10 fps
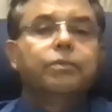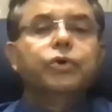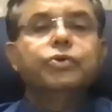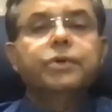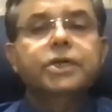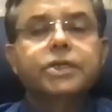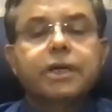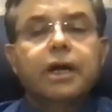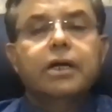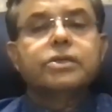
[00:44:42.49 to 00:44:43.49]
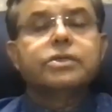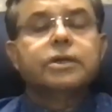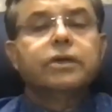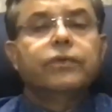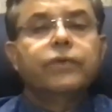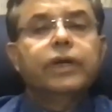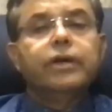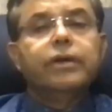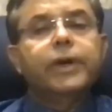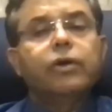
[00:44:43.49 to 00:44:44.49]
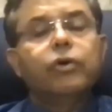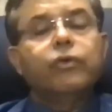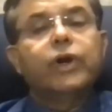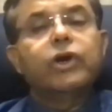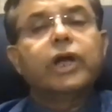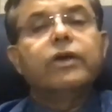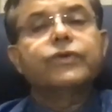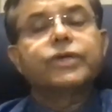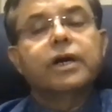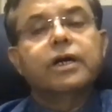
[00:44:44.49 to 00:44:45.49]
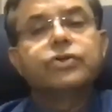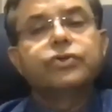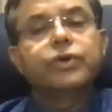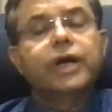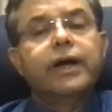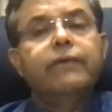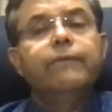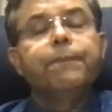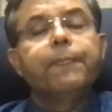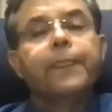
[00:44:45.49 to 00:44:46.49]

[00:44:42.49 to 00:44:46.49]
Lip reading: Post-burn scars, it will depend on what kind of scars you have.